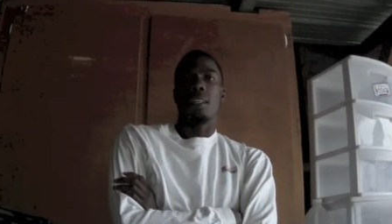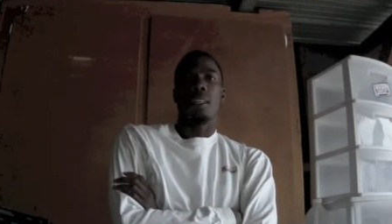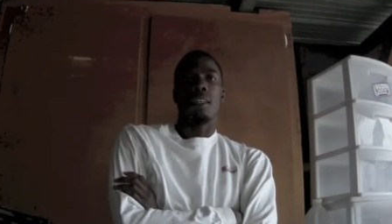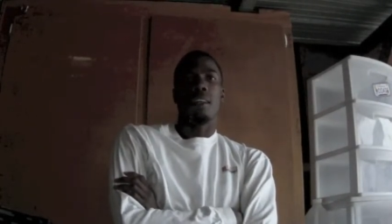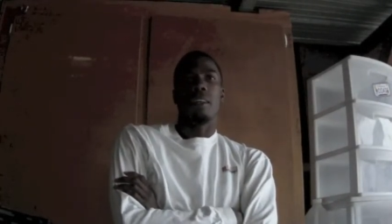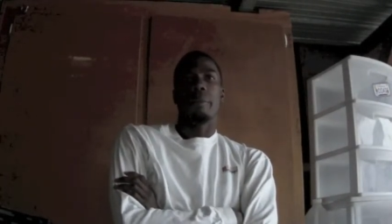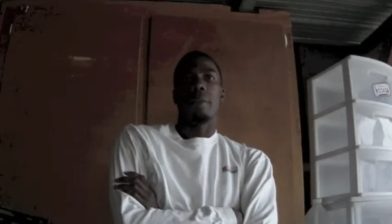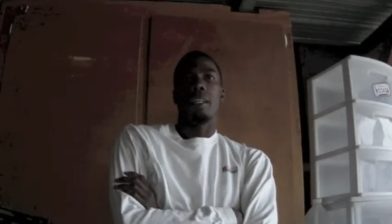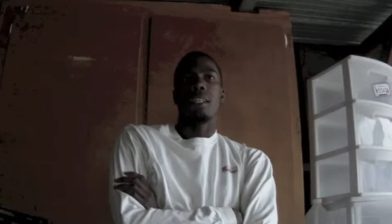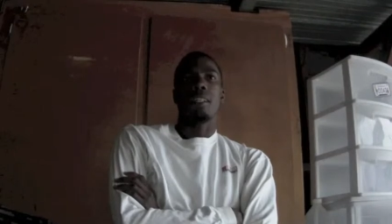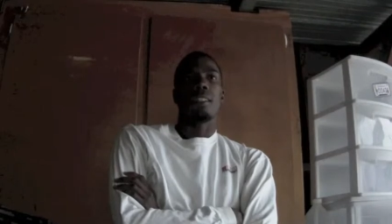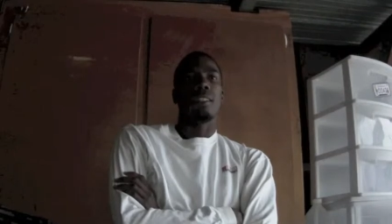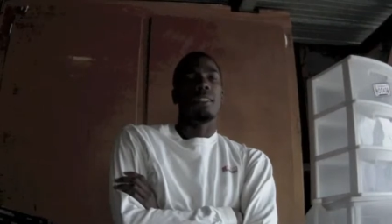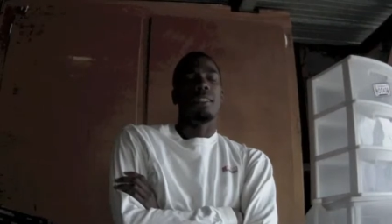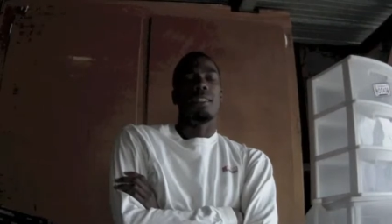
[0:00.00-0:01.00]
You know what I mean?
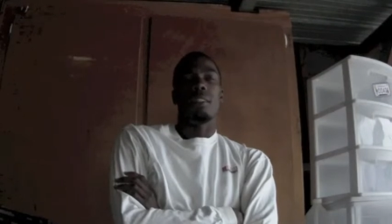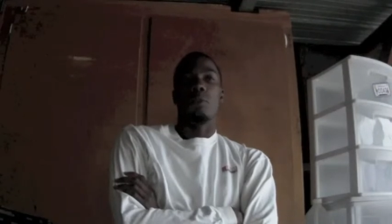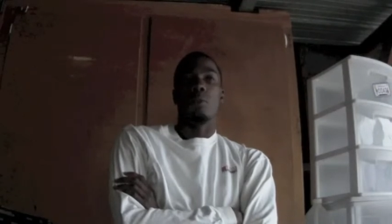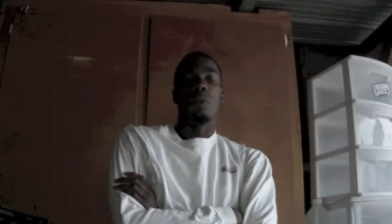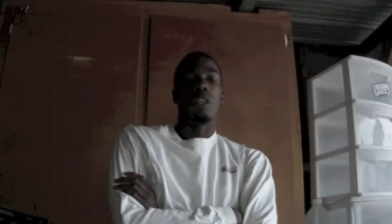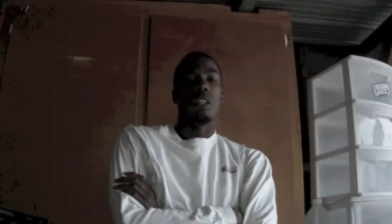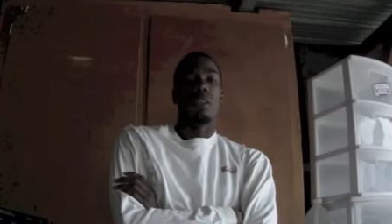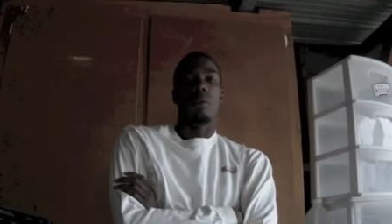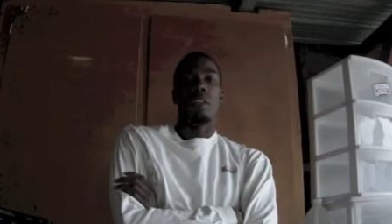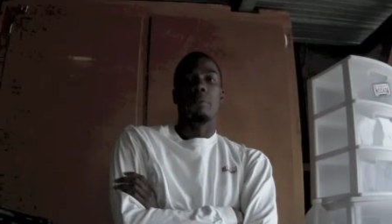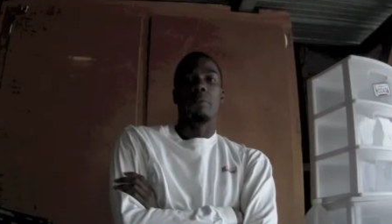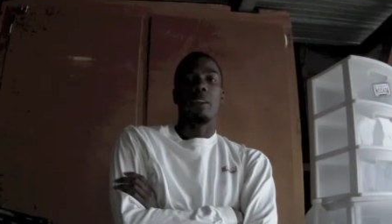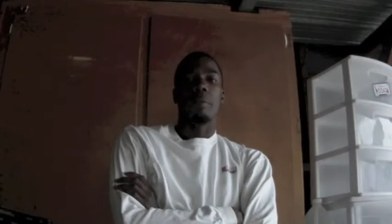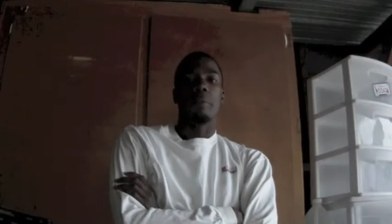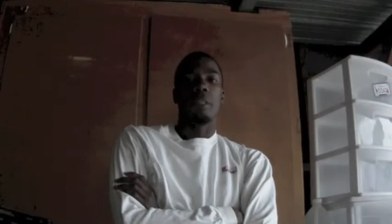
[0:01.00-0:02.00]
It's it's really really
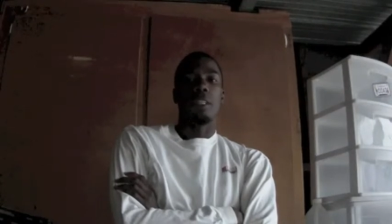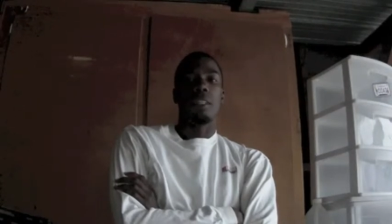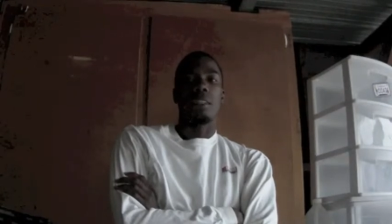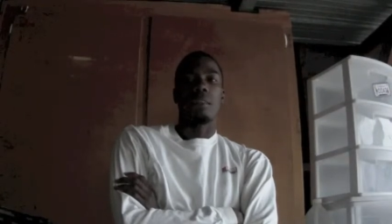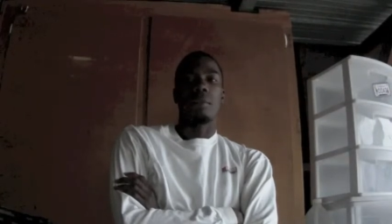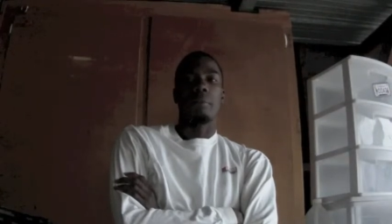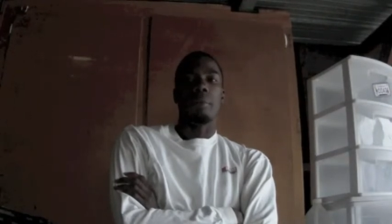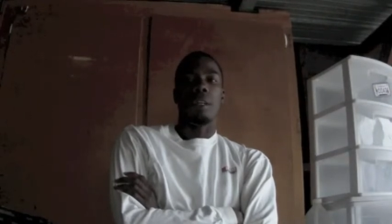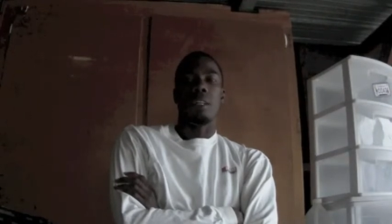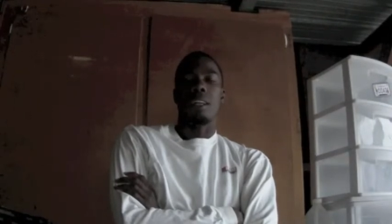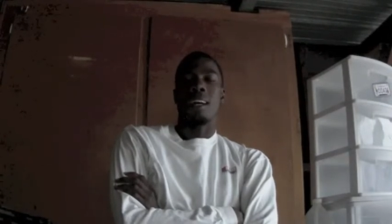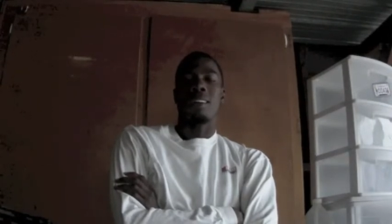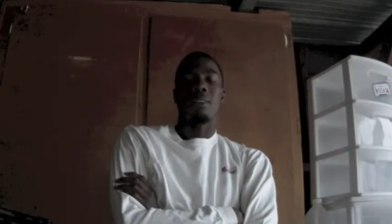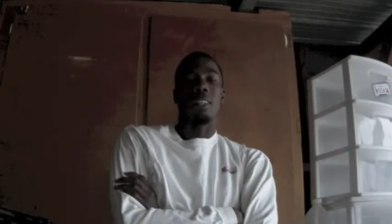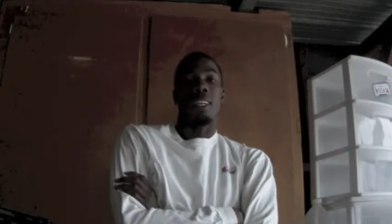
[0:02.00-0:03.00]
bumpy, but
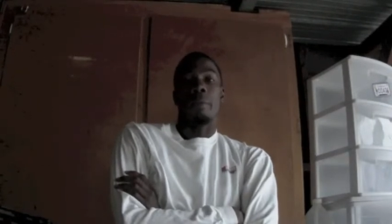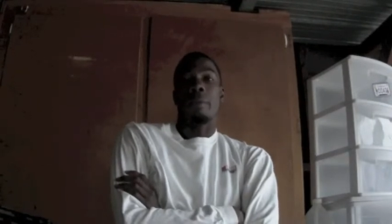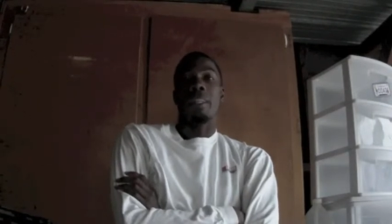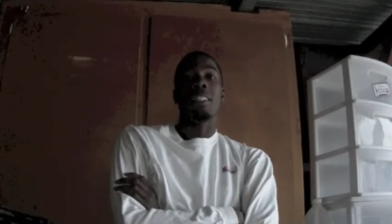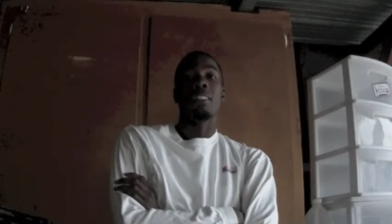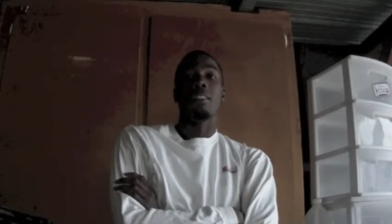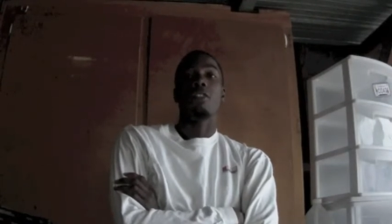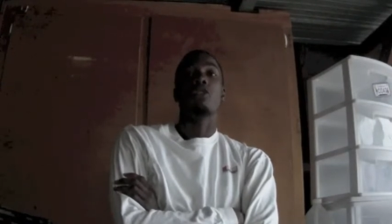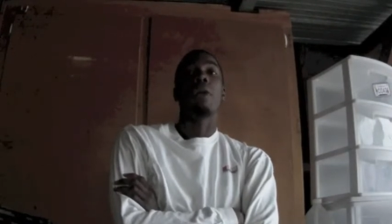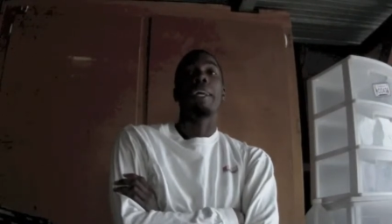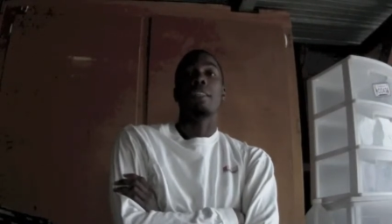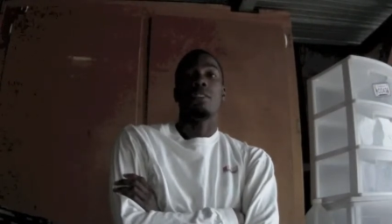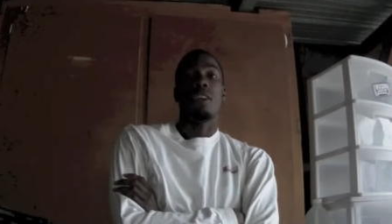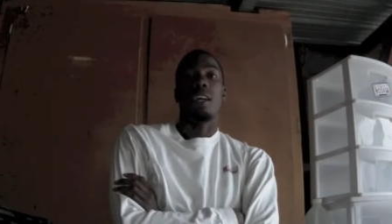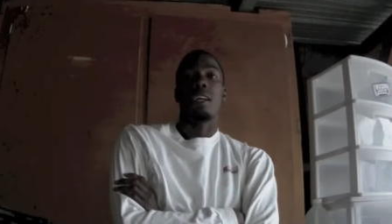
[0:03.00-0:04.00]
I don't care. But it's a
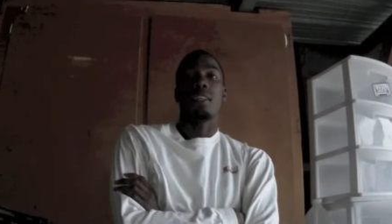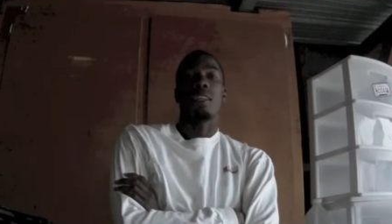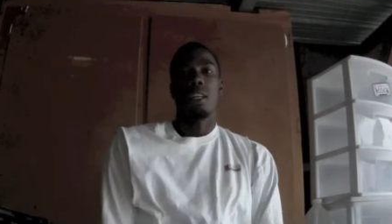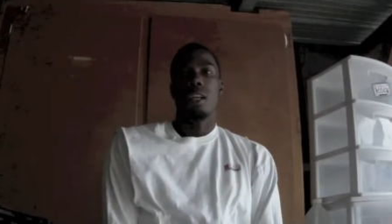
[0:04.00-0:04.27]
great track.